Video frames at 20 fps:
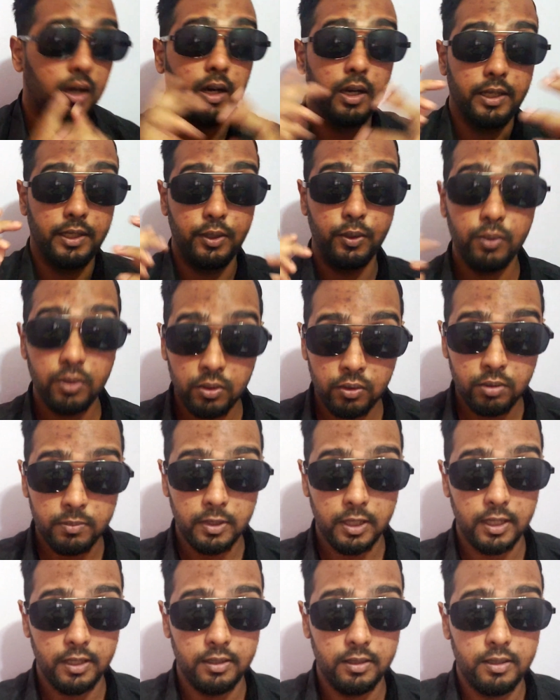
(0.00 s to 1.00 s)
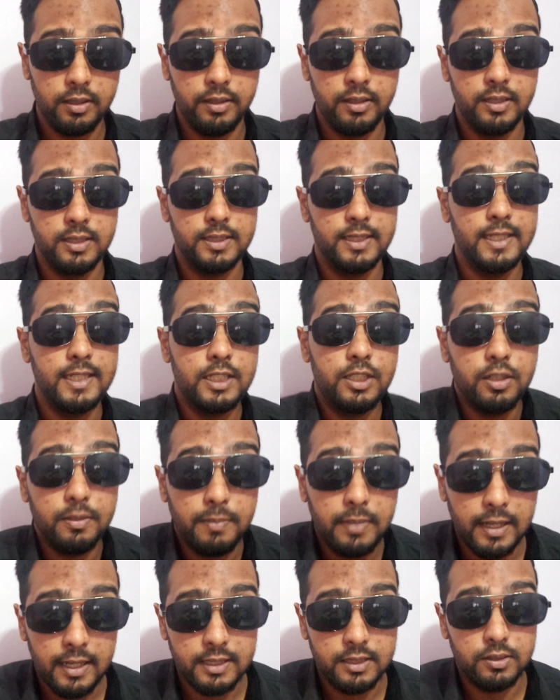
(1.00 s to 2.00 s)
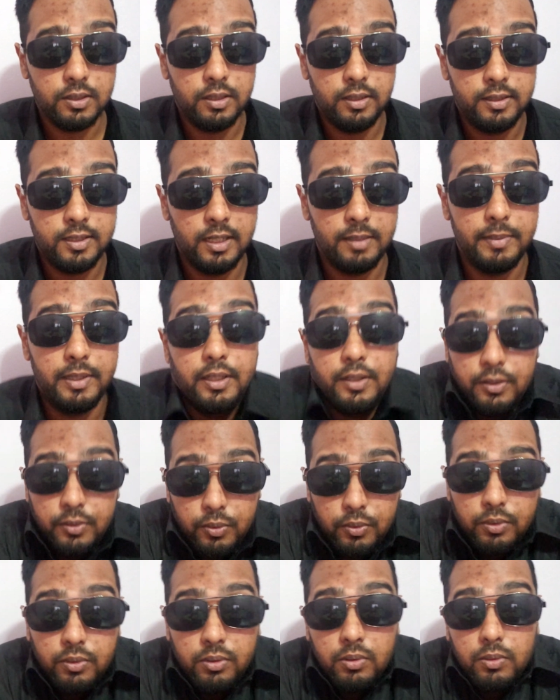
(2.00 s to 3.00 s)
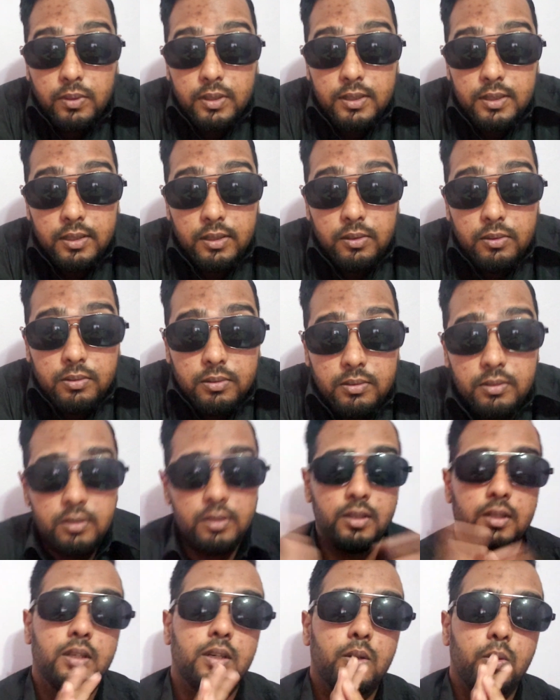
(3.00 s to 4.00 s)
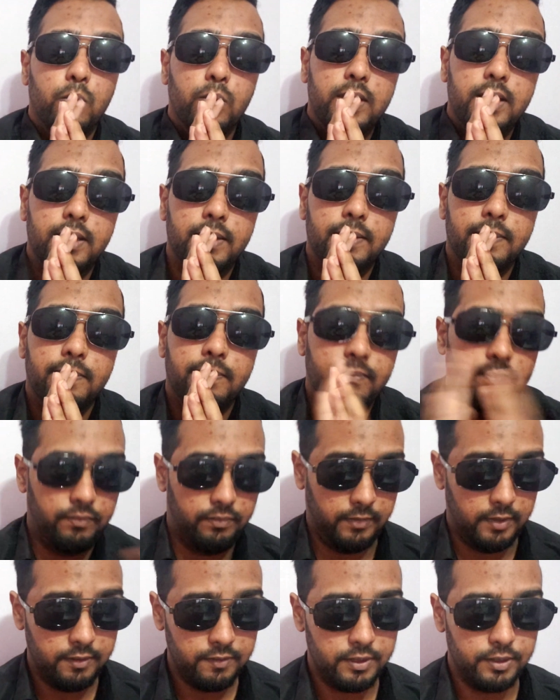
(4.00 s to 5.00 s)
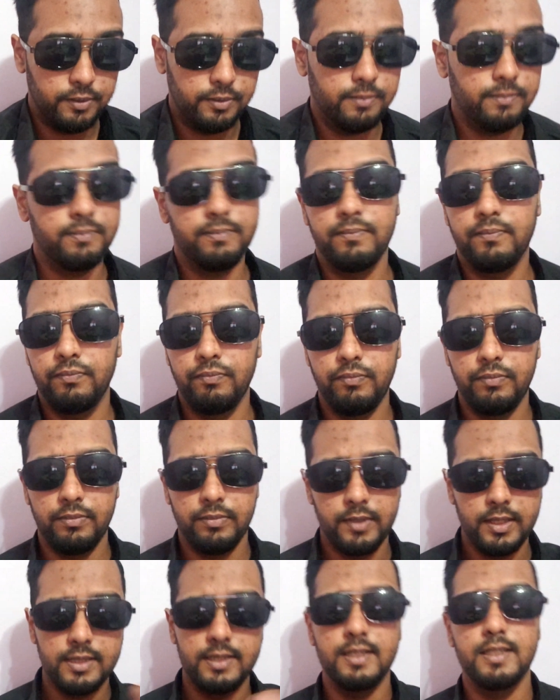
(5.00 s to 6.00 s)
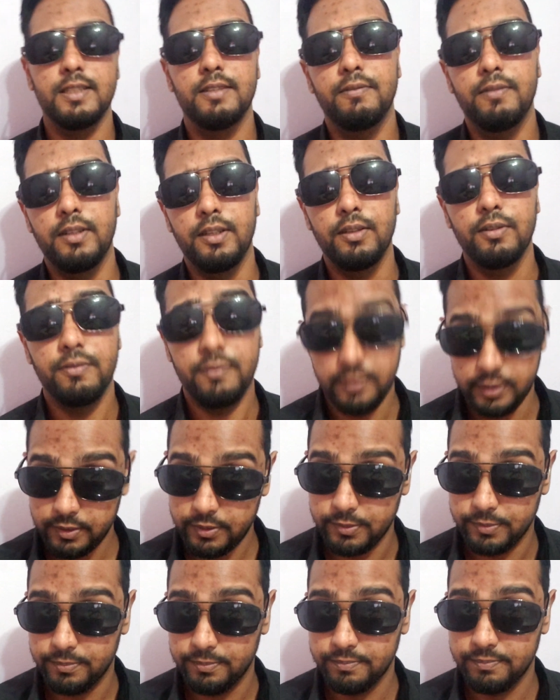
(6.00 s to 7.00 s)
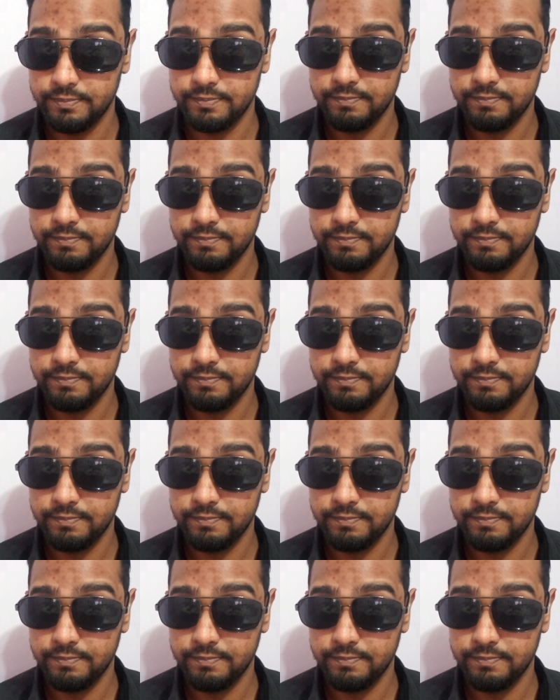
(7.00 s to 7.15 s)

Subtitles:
Are you a home gardener and things eat your plants all the time and you don't know what to do? Well, if so, this is a video for you.